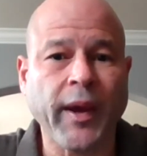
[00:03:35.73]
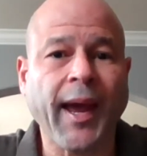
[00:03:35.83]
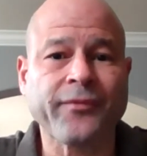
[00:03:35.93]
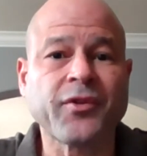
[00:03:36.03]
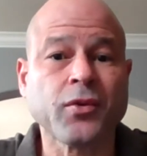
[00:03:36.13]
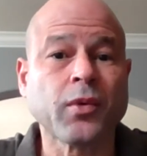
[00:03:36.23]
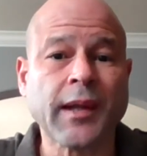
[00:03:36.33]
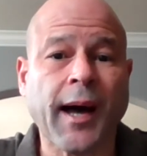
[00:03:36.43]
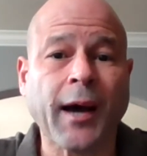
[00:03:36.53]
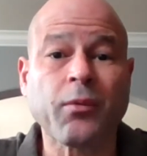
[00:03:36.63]
we have to do a
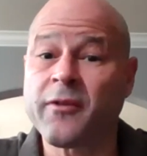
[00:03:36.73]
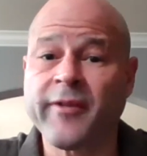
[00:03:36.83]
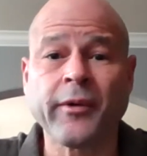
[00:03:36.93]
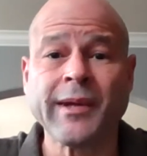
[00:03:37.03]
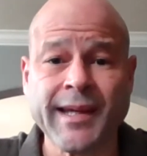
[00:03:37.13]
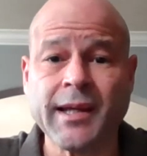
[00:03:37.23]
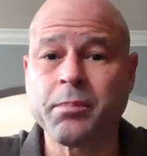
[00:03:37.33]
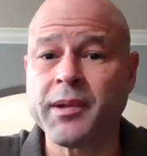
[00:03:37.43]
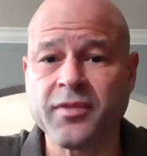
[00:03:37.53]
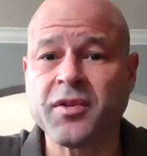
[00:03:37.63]
lot we're a very lean
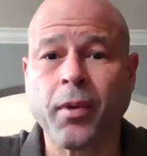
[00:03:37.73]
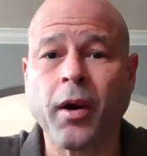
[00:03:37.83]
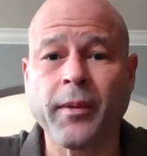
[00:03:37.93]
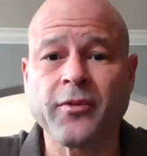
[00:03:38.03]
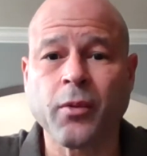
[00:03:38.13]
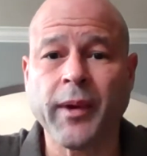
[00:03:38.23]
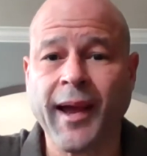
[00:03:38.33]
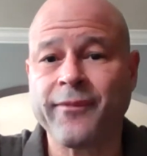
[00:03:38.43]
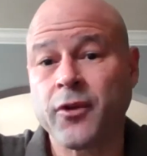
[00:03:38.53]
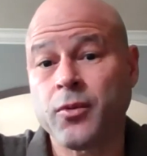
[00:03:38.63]
police department so we
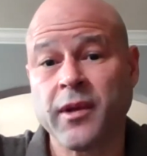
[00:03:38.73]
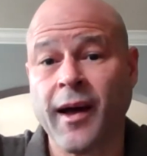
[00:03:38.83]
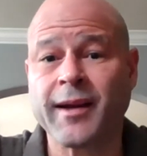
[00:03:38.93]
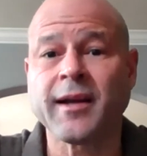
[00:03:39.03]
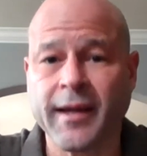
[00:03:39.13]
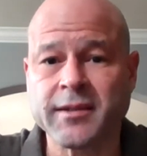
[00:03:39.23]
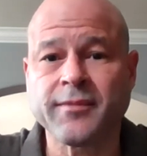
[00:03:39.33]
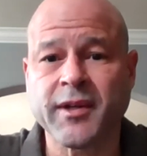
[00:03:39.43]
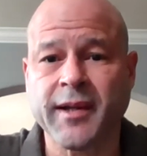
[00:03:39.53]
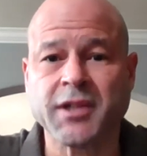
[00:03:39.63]
have to do a lot
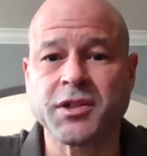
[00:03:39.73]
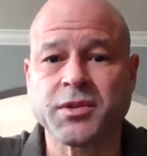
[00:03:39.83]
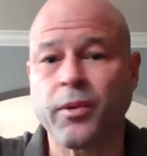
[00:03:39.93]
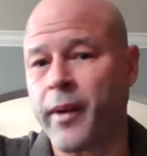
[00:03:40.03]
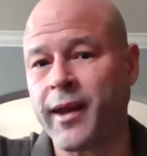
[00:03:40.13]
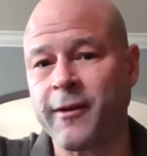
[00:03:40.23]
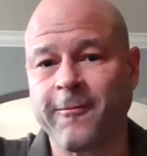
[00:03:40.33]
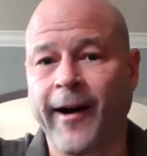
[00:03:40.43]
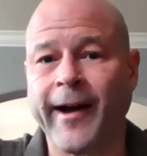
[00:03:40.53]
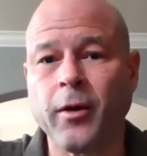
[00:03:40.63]
collectively not just with rank and
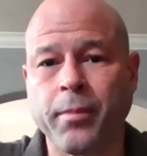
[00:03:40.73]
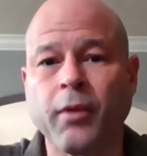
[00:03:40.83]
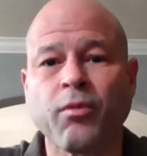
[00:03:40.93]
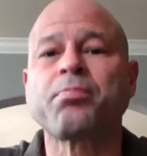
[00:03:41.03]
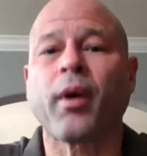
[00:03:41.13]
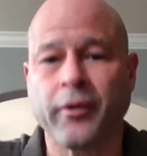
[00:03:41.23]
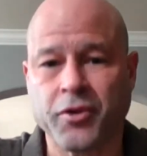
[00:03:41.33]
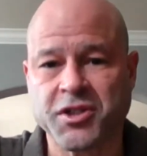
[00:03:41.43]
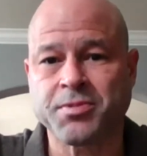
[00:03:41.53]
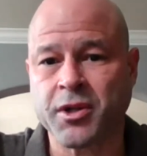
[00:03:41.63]
file but with
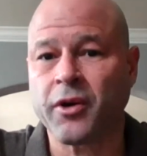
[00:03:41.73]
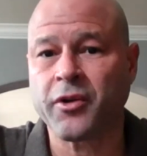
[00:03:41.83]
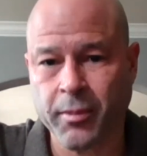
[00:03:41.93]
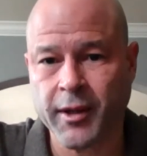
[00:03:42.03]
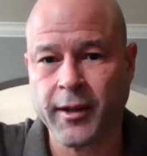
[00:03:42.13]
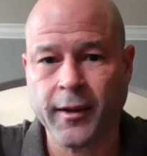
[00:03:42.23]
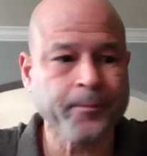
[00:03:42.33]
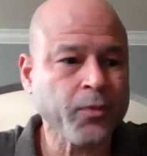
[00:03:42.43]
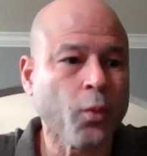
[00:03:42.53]
partnerships in our community